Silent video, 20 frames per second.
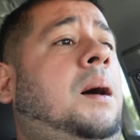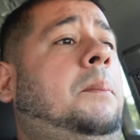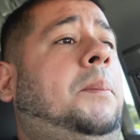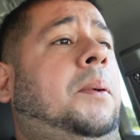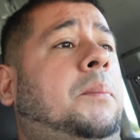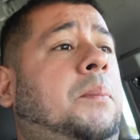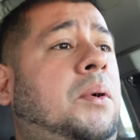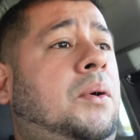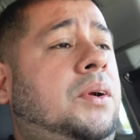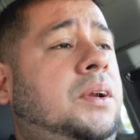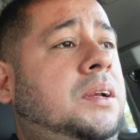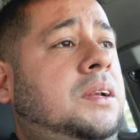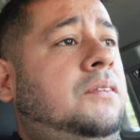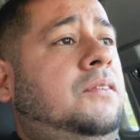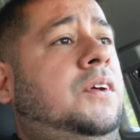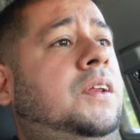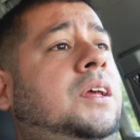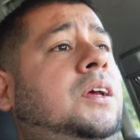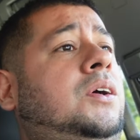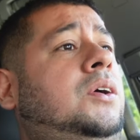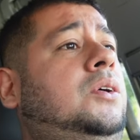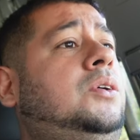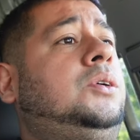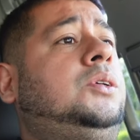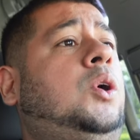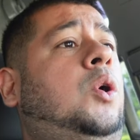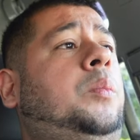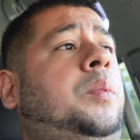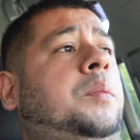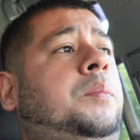promoting the videos,
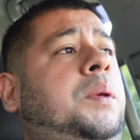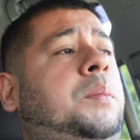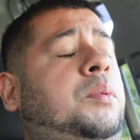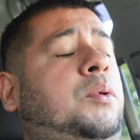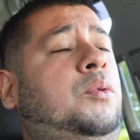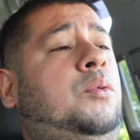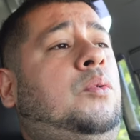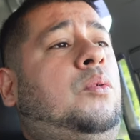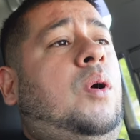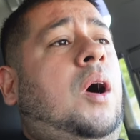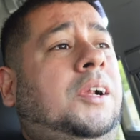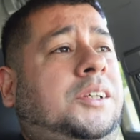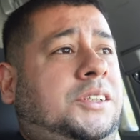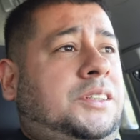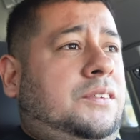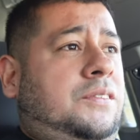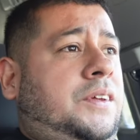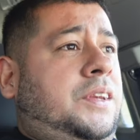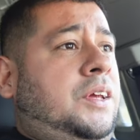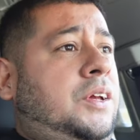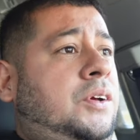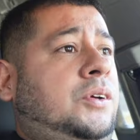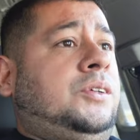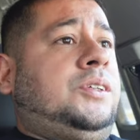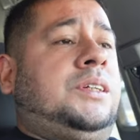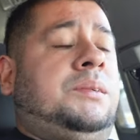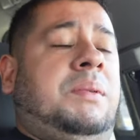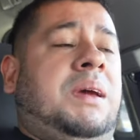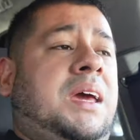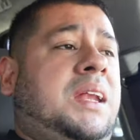hoping people will watch the videos.
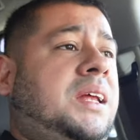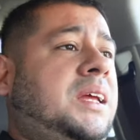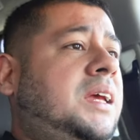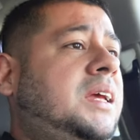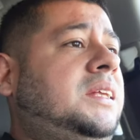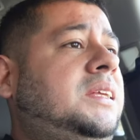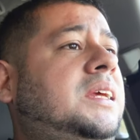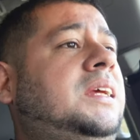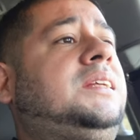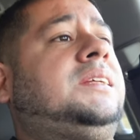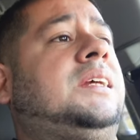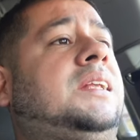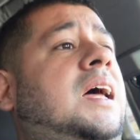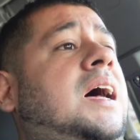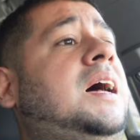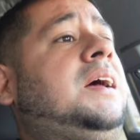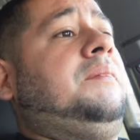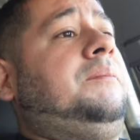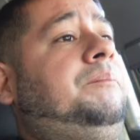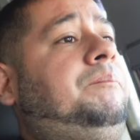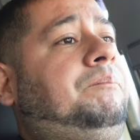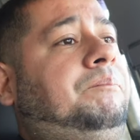Man, it's a lot.